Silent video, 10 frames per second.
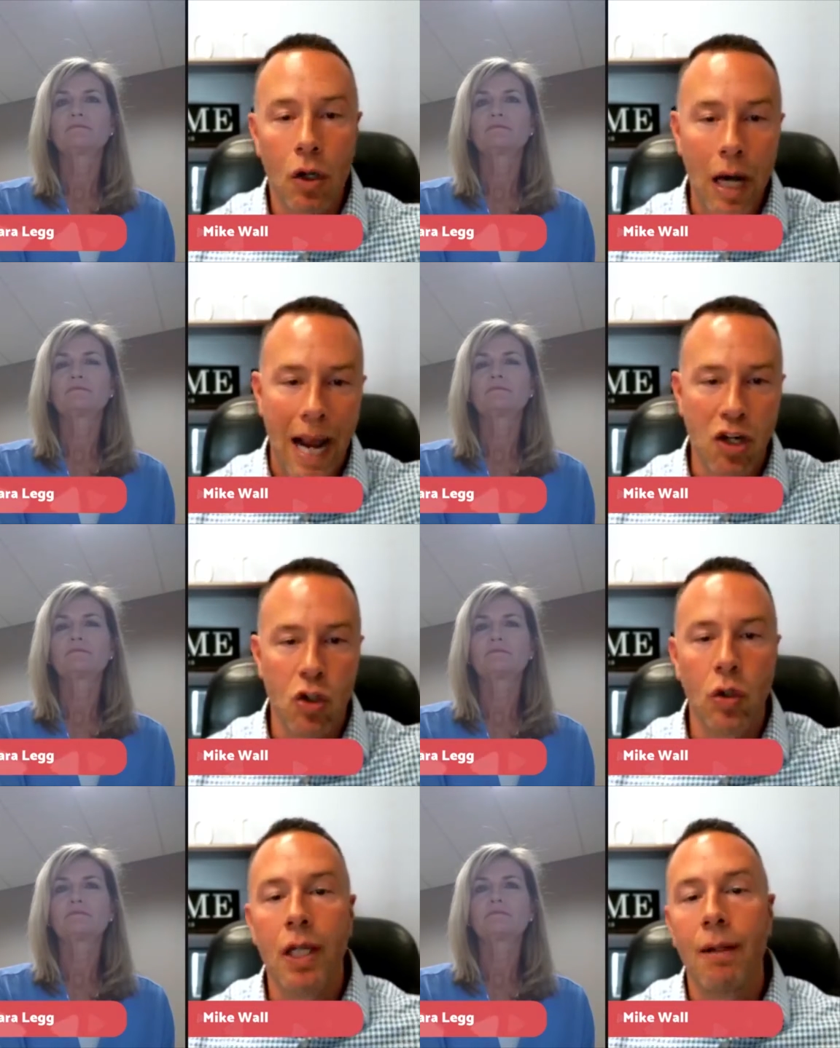Speaker 1: you're
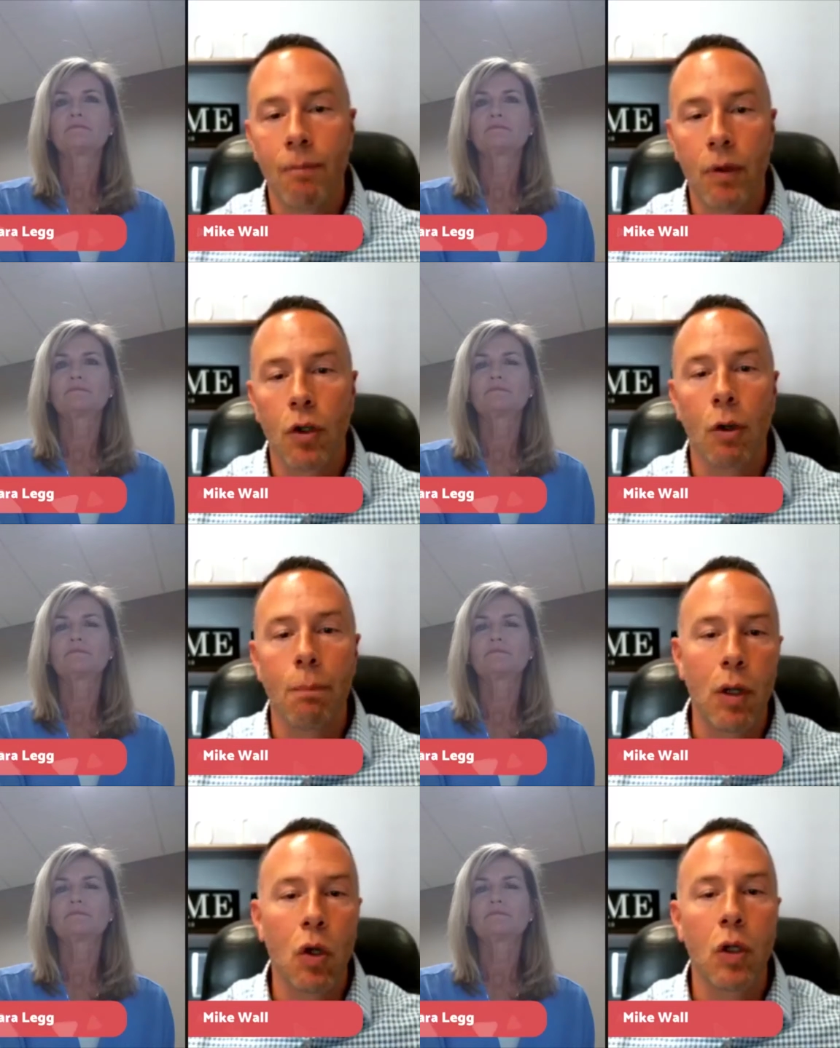actually
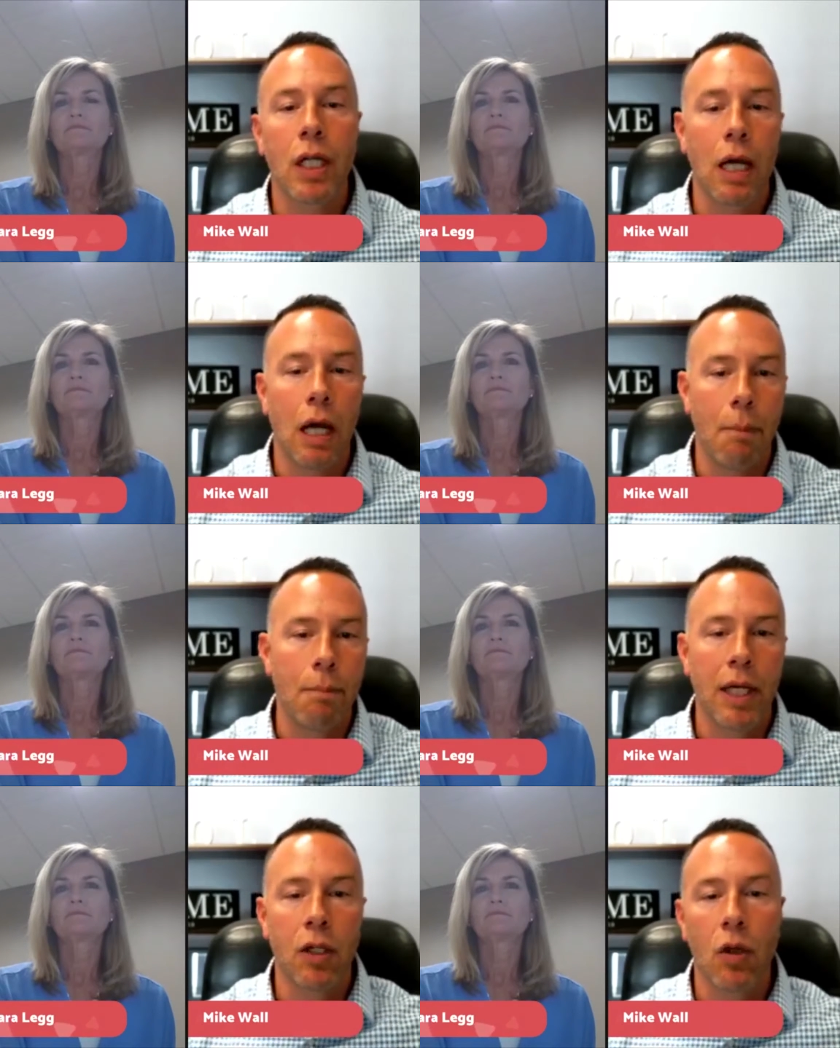you're building a,
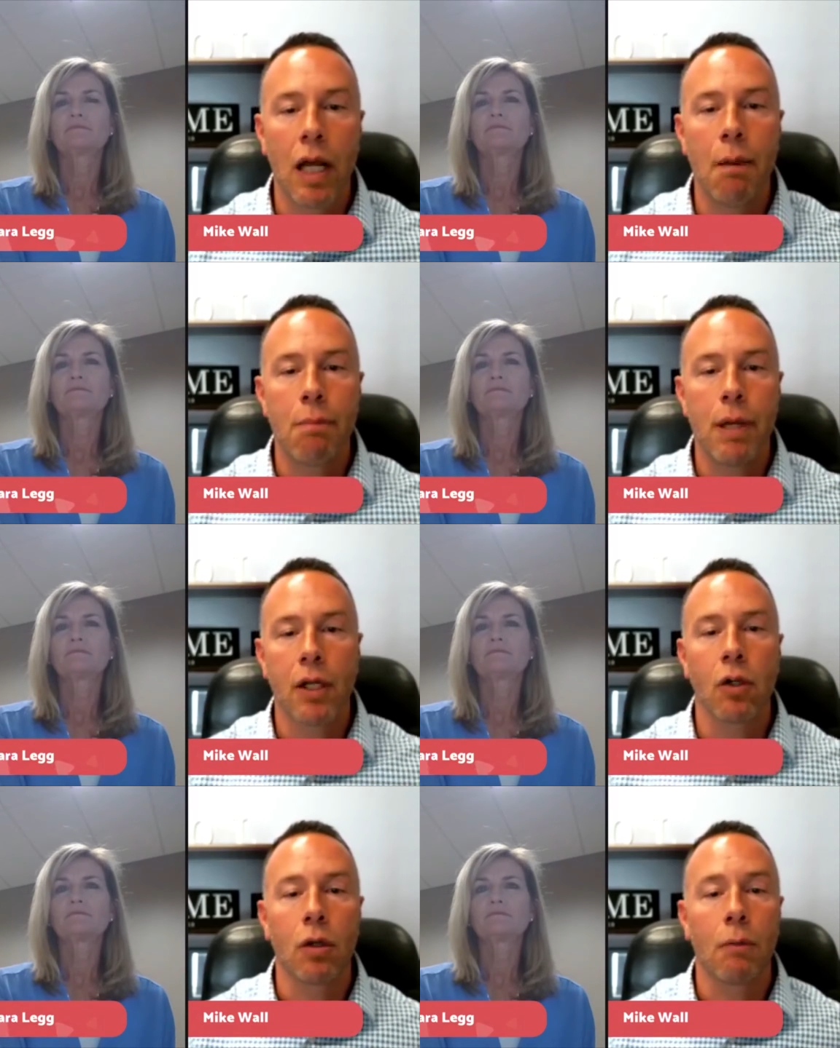a bigger and
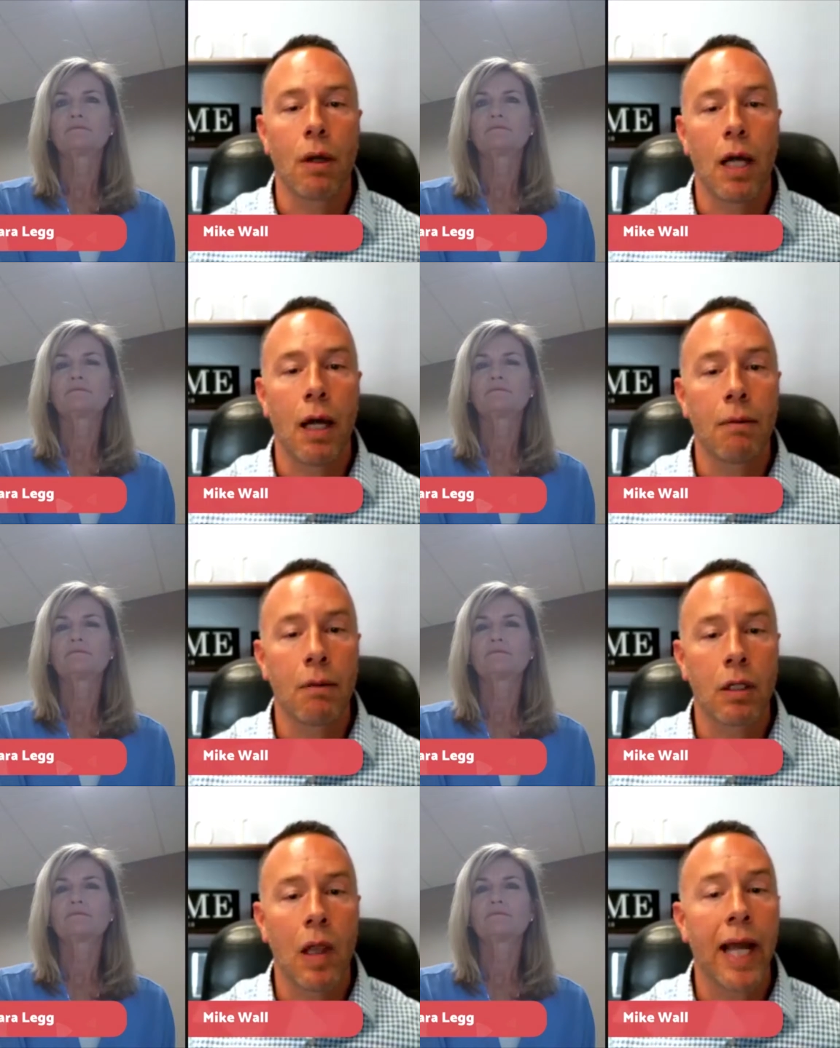bigger
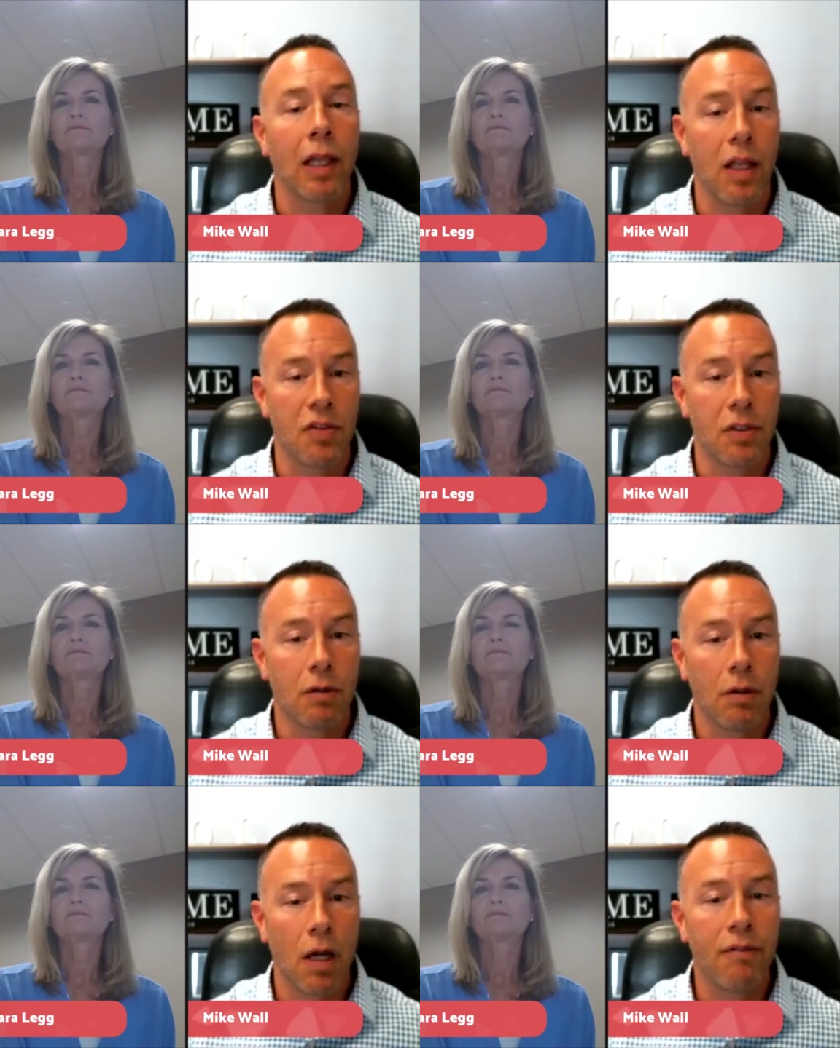uh, client
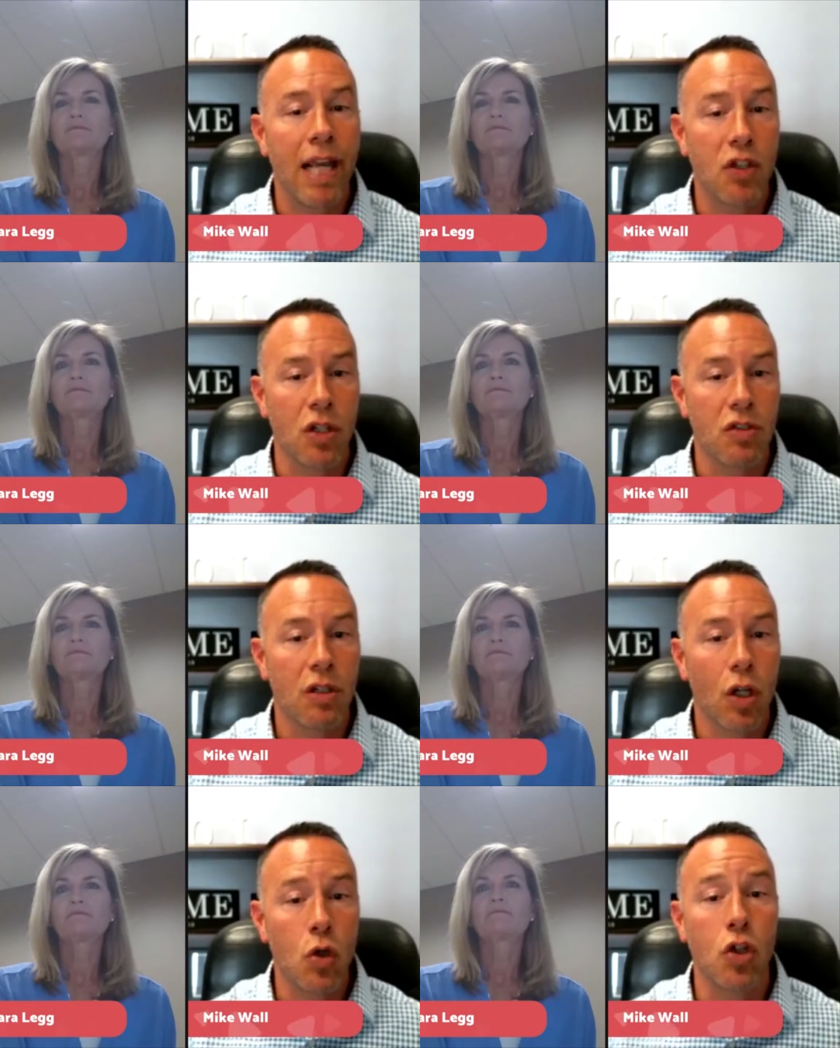list of
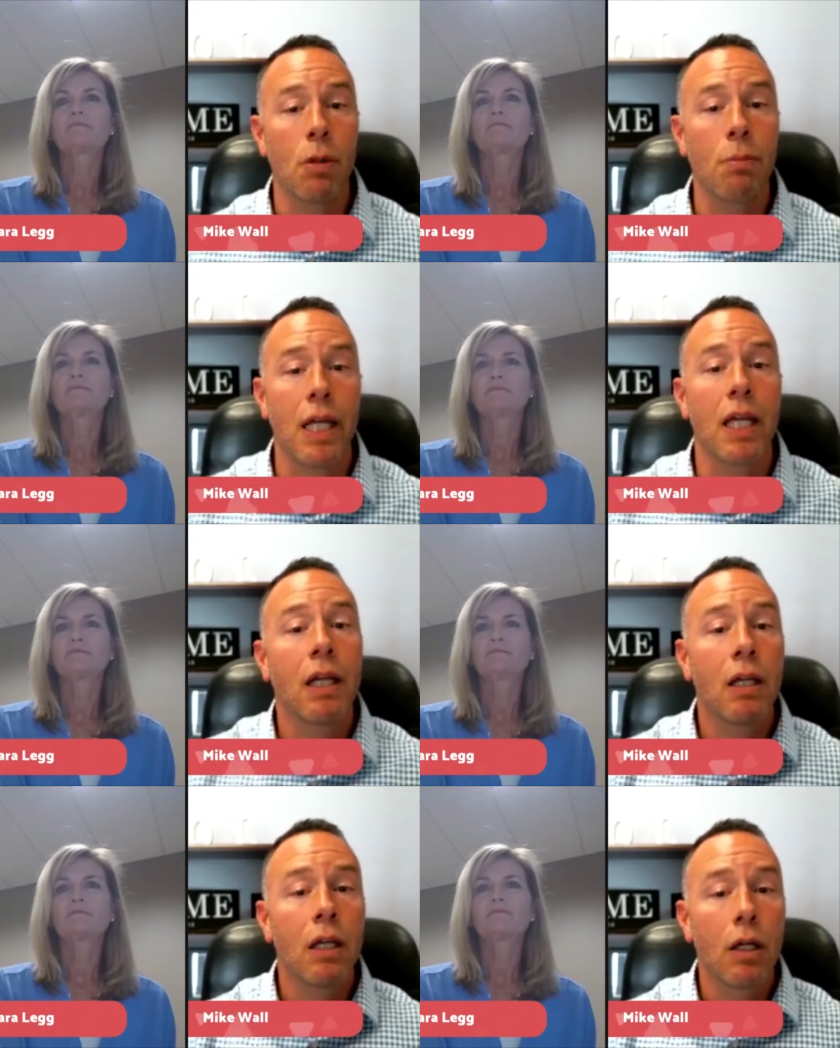agents who should
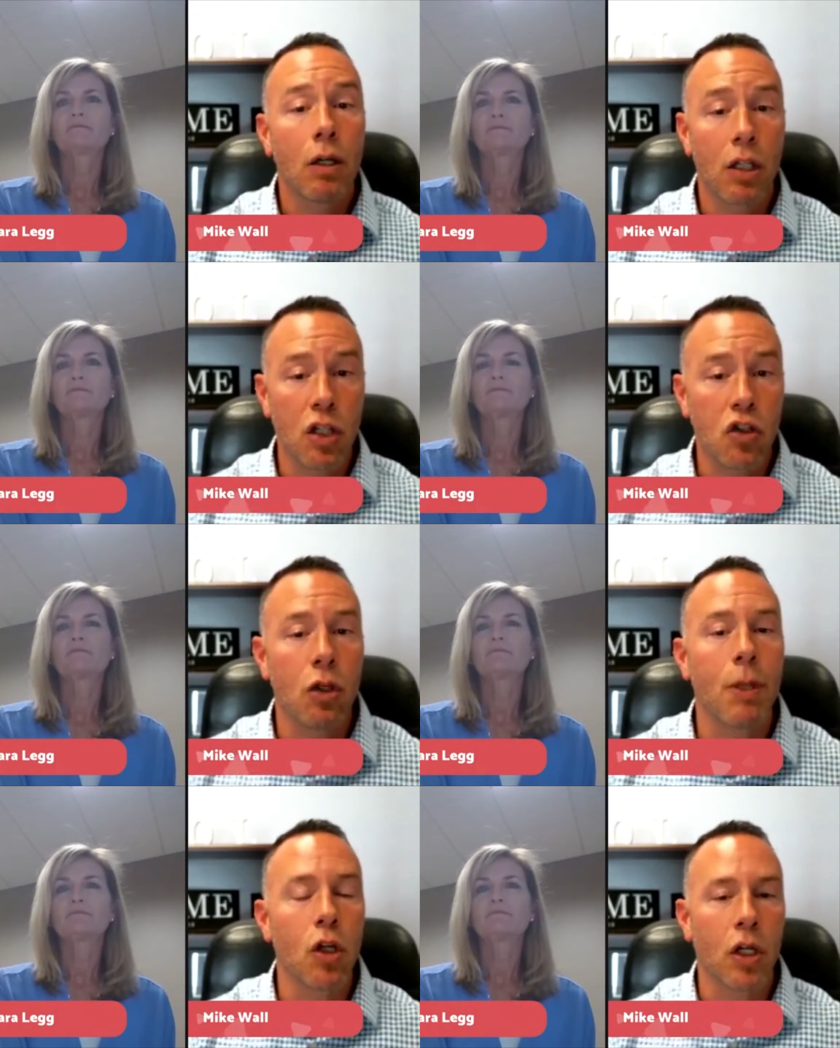be
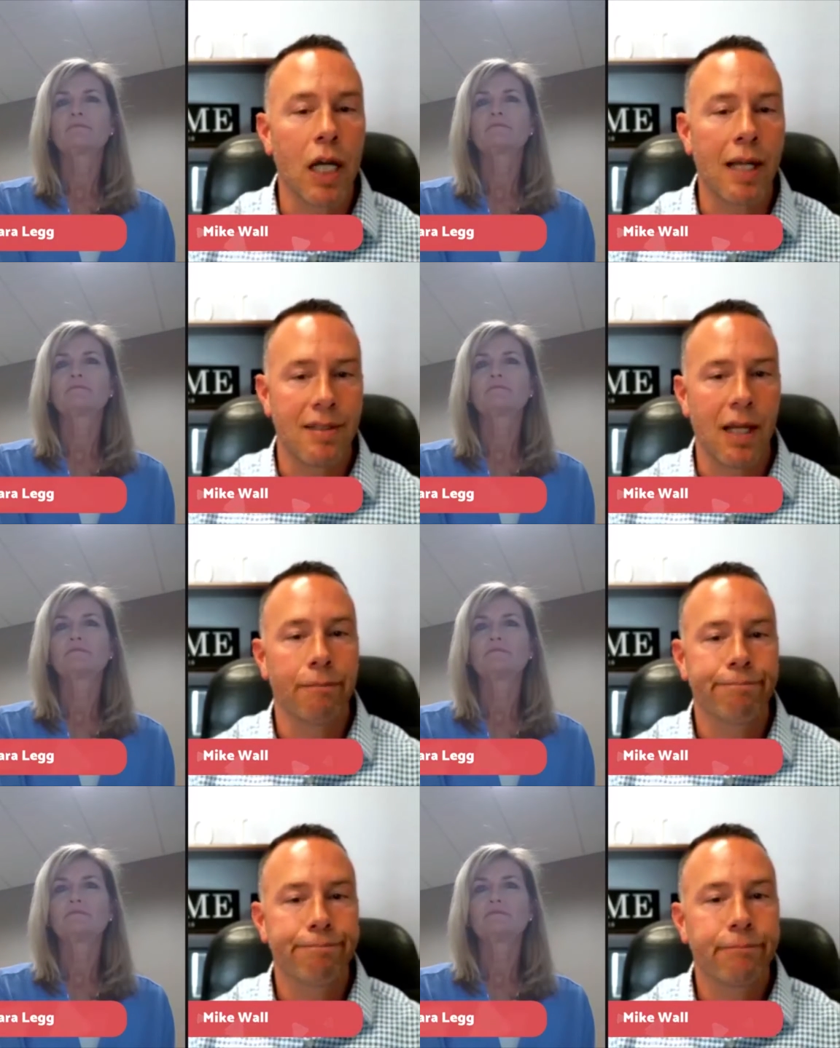consuming your
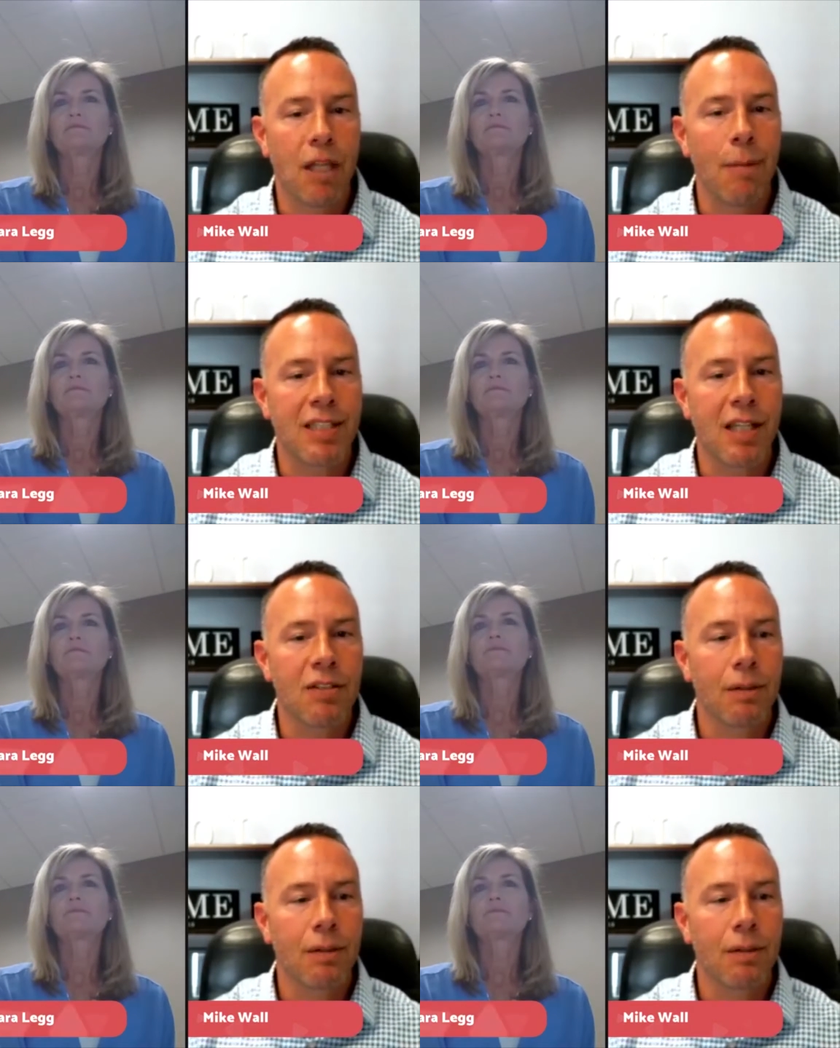content. Does that make